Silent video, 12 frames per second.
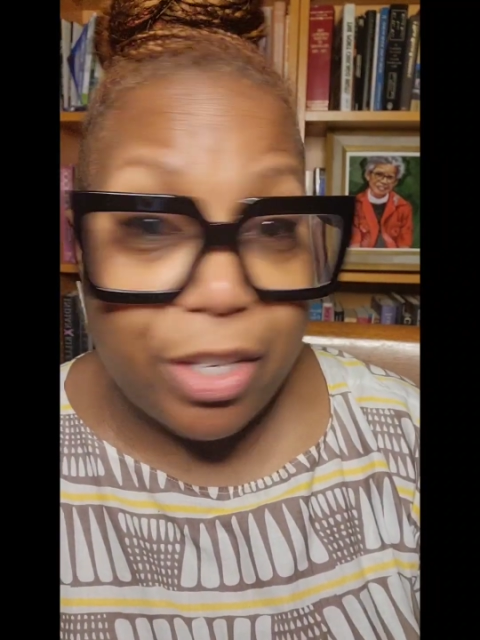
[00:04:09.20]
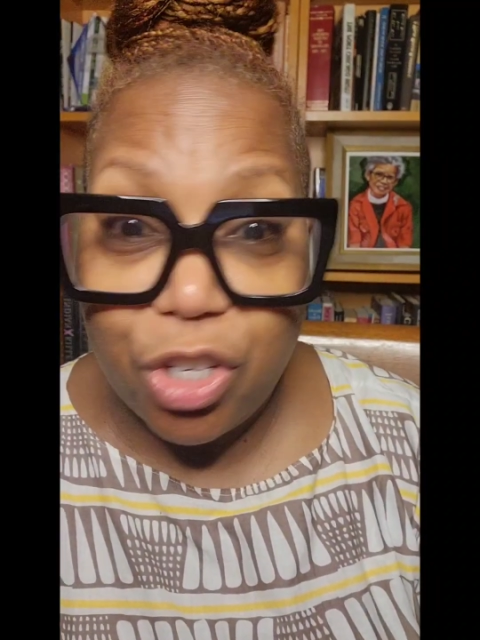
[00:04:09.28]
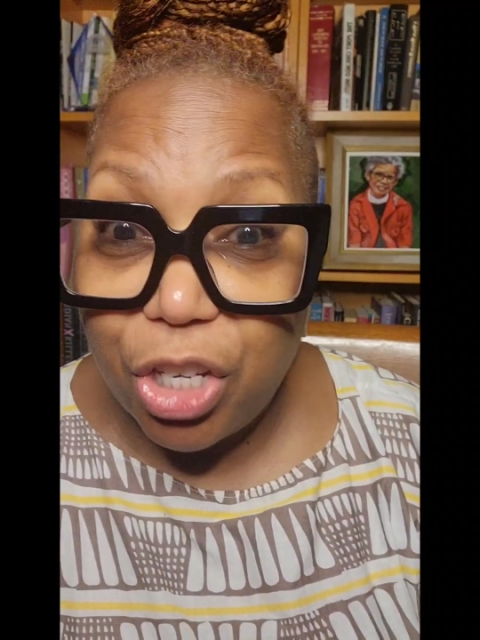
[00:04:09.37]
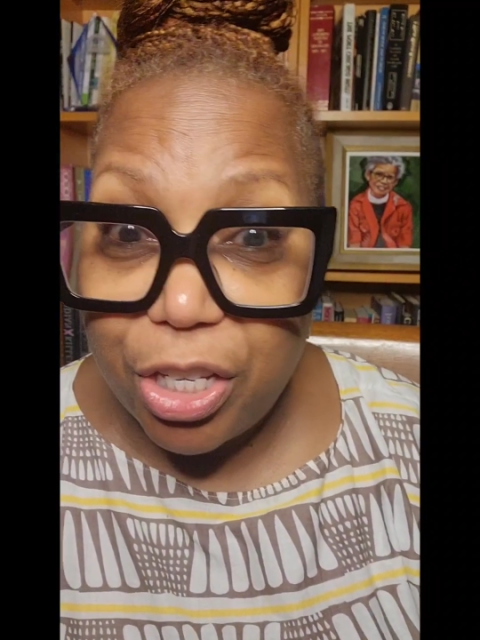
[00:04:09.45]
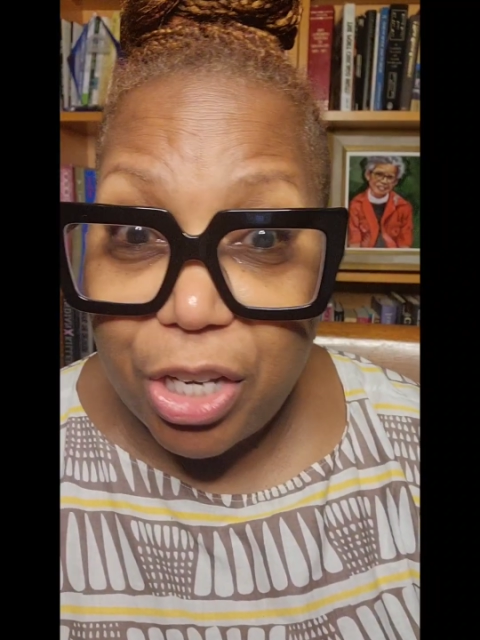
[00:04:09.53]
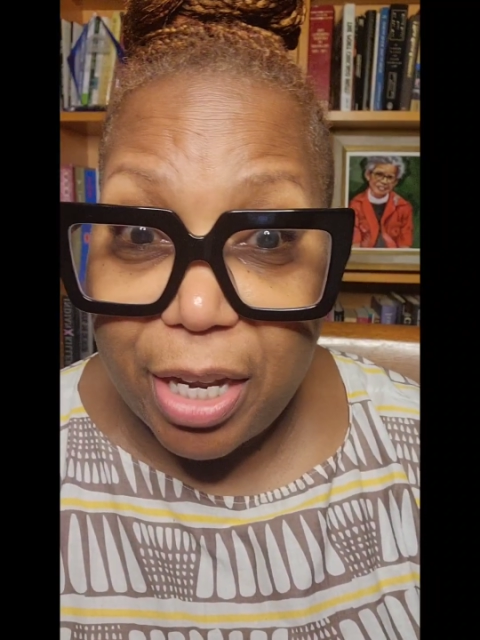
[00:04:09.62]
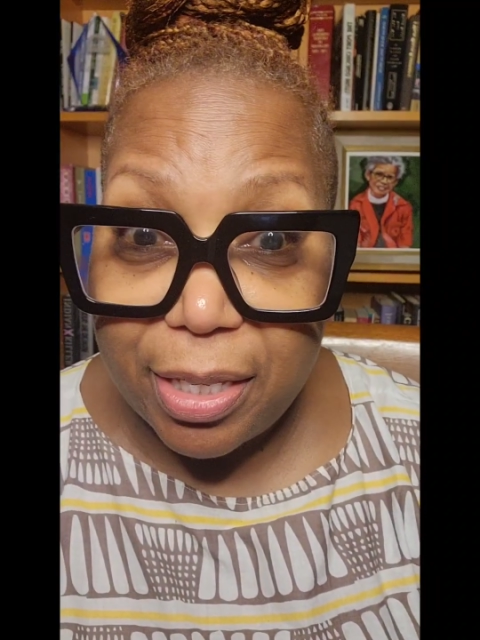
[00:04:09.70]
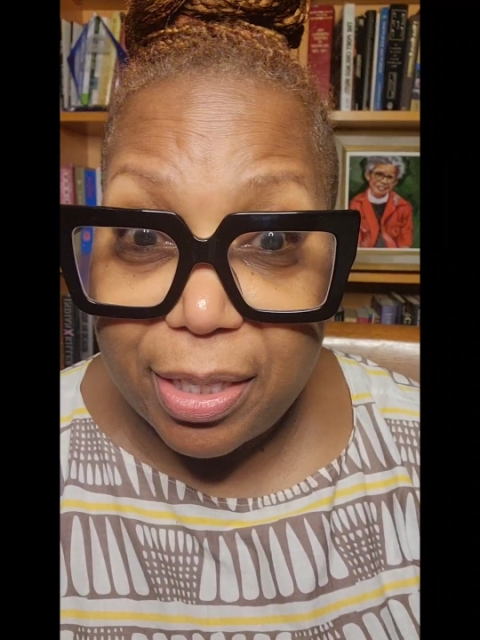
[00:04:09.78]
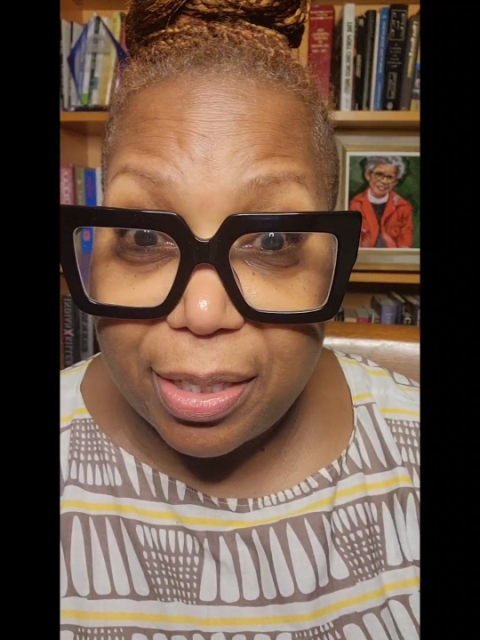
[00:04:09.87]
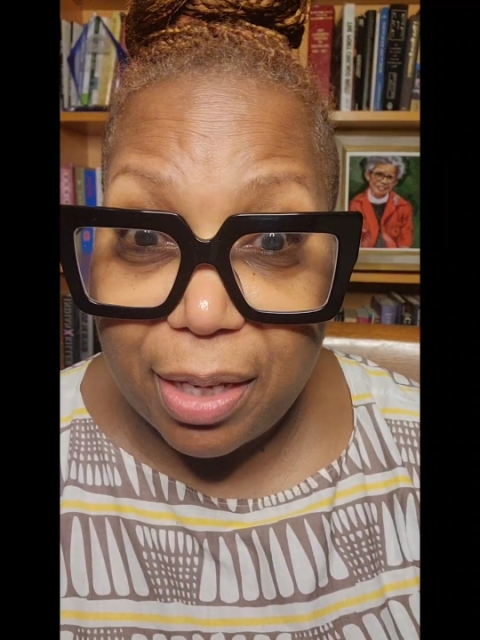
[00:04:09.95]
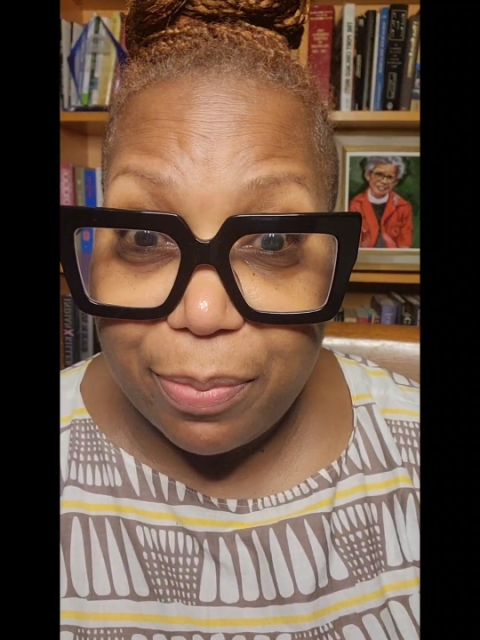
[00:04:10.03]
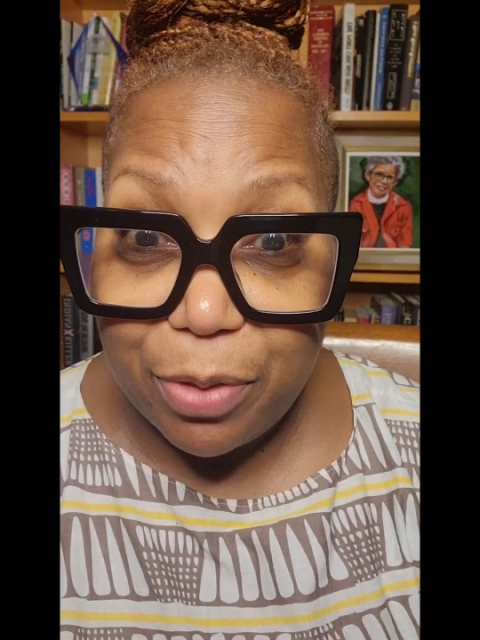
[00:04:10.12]
she changed
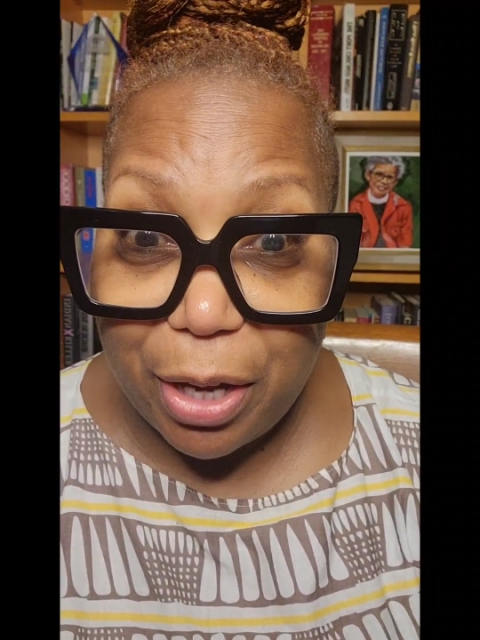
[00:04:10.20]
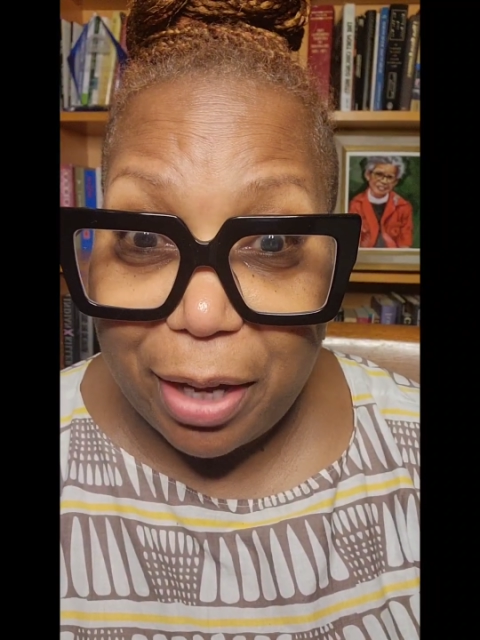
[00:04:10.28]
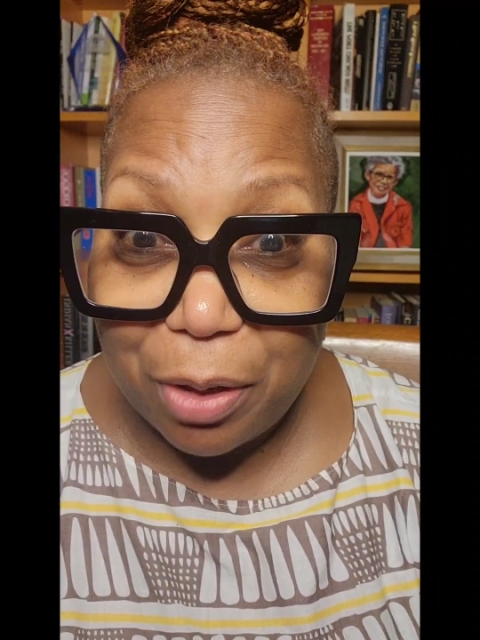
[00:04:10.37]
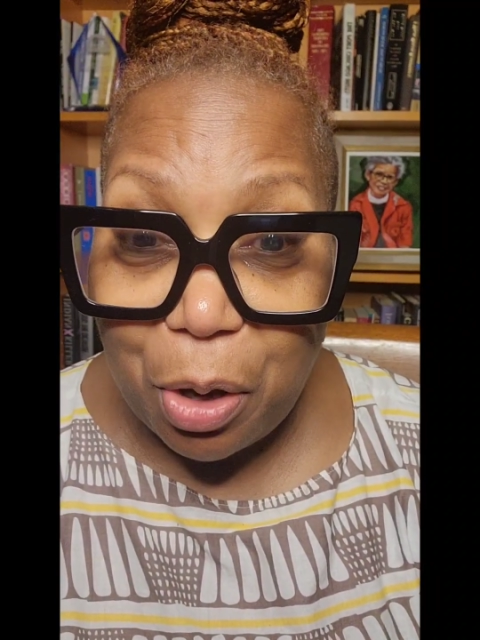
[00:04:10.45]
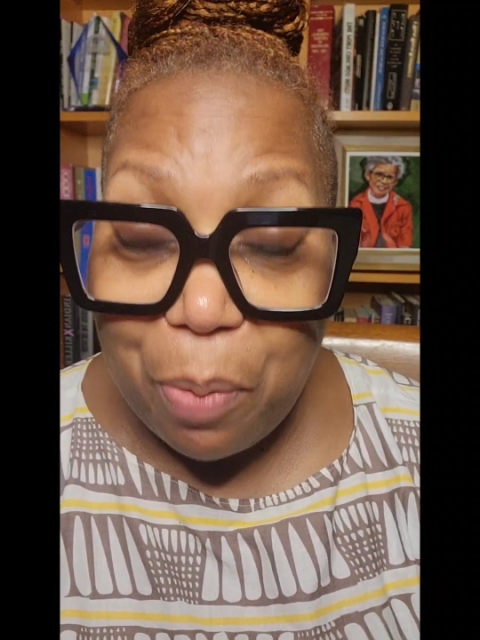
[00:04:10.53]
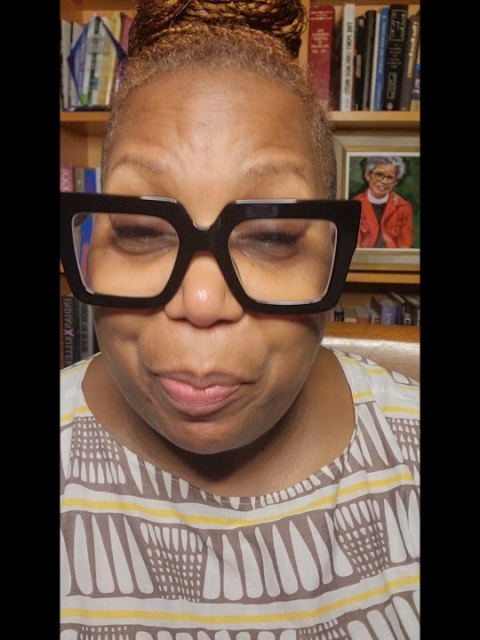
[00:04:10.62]
the subject